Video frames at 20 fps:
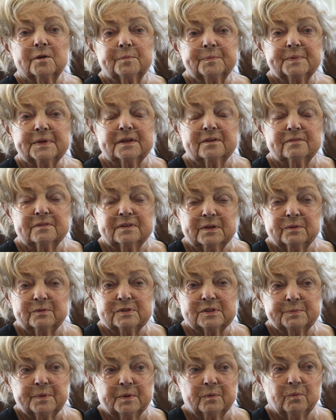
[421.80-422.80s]
up there, and it
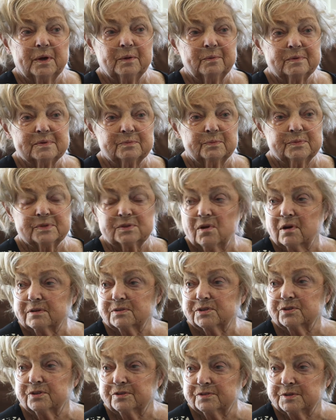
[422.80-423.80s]
was our
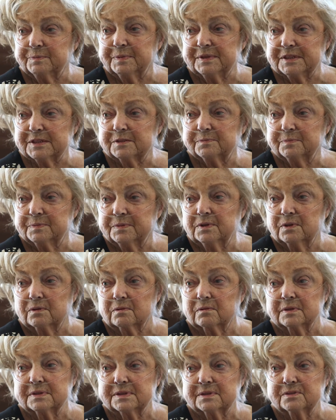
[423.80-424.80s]
turn to be, you
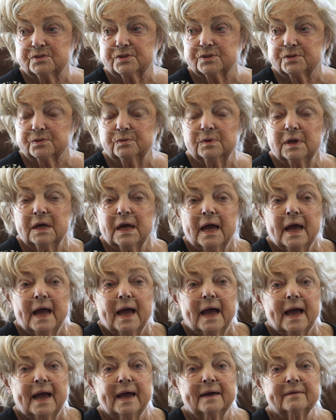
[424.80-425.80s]
know, listened to.
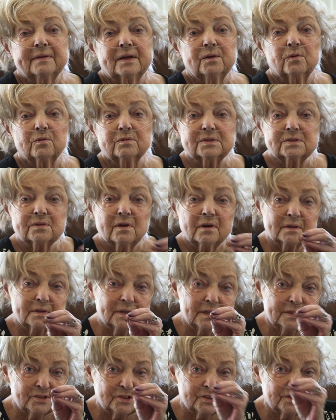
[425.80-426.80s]
And they all started
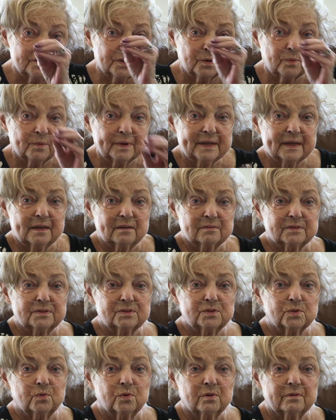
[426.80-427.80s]
inching their way out the
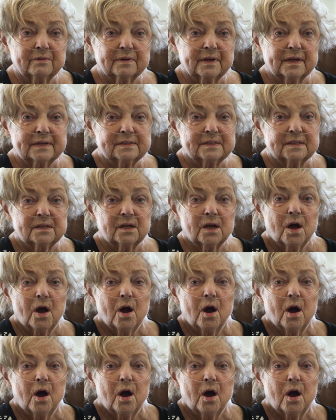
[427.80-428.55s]
door, and I said,